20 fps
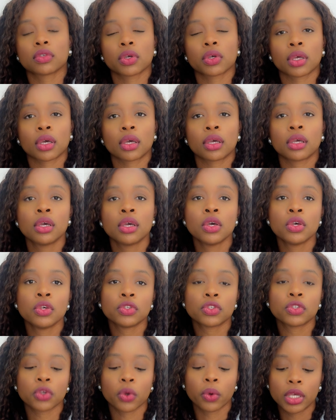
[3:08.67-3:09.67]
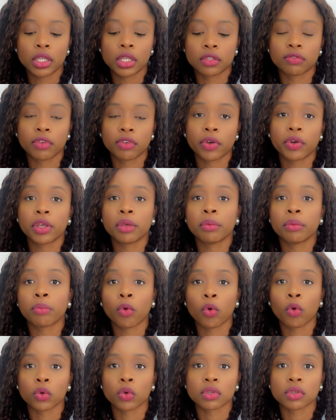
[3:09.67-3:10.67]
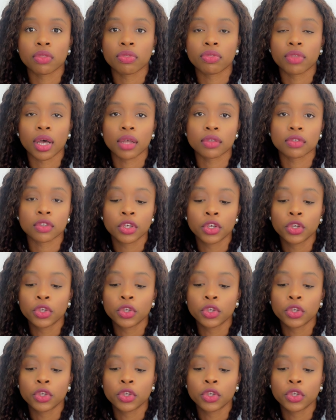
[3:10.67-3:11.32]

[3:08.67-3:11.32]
Okay, so it's very important that